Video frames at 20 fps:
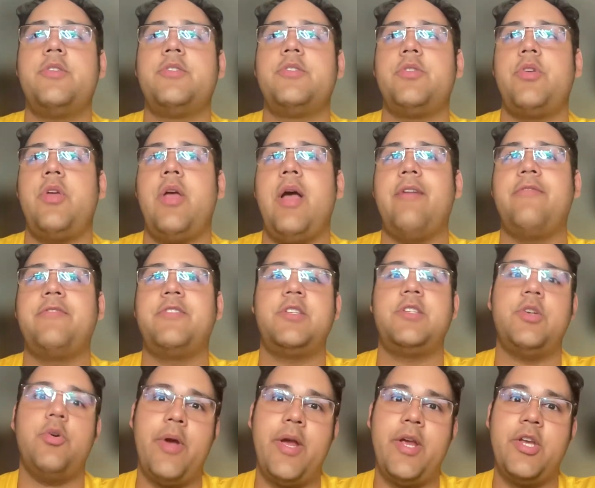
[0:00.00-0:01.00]
So you have
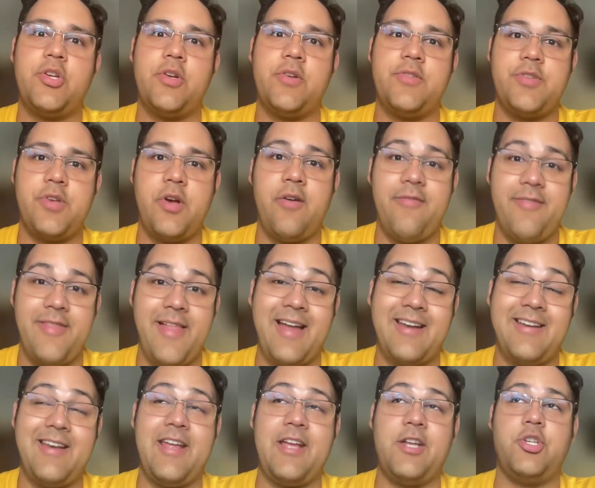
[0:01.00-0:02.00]
situations of
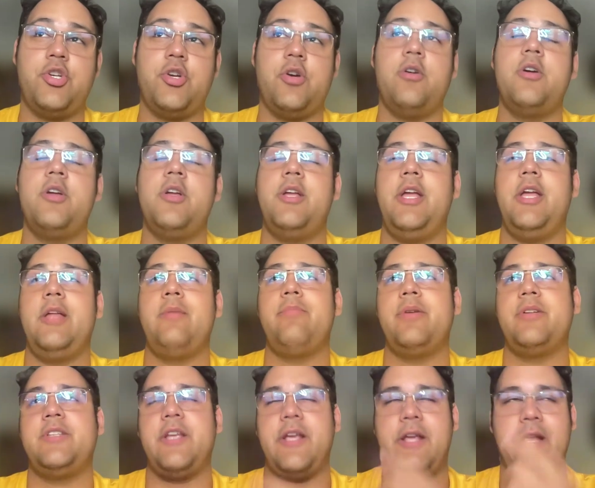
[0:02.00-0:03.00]
that nature in
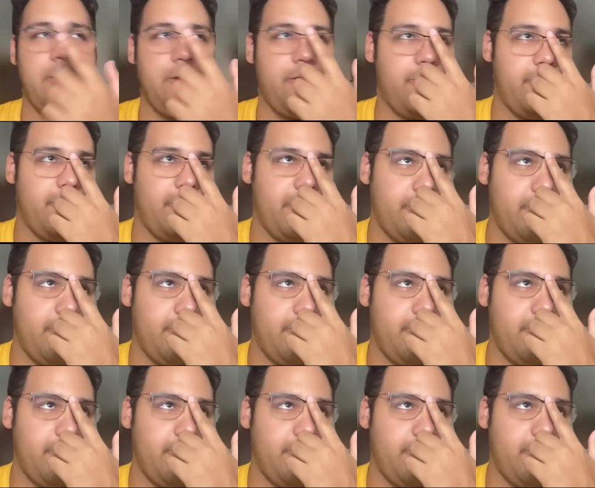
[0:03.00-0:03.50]
particular